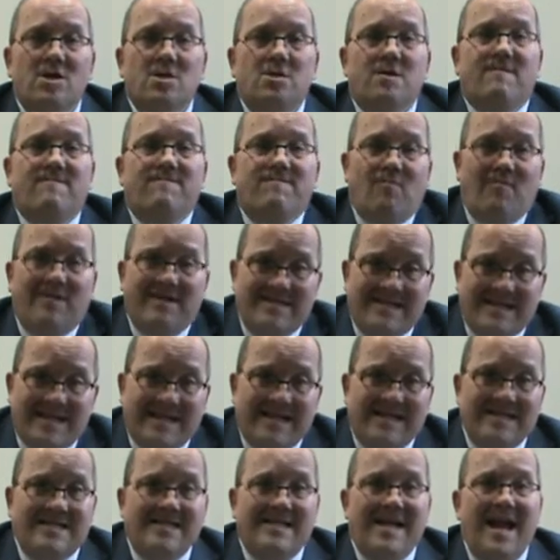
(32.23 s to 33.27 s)
the
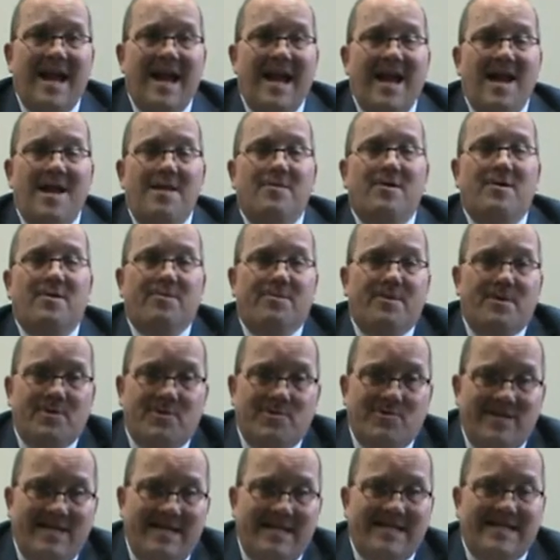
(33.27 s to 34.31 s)
14-day, the
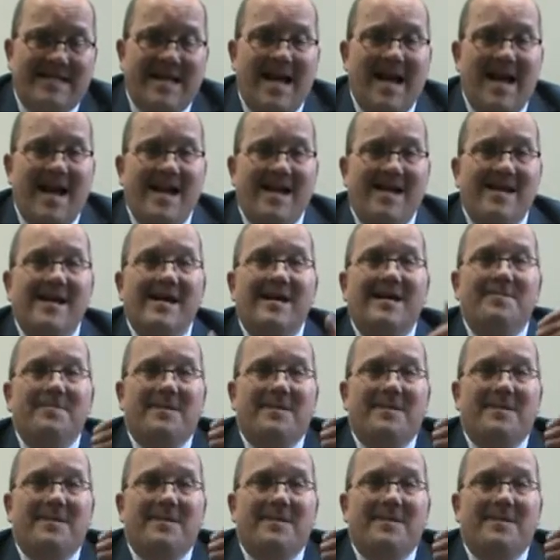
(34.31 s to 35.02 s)
30-day,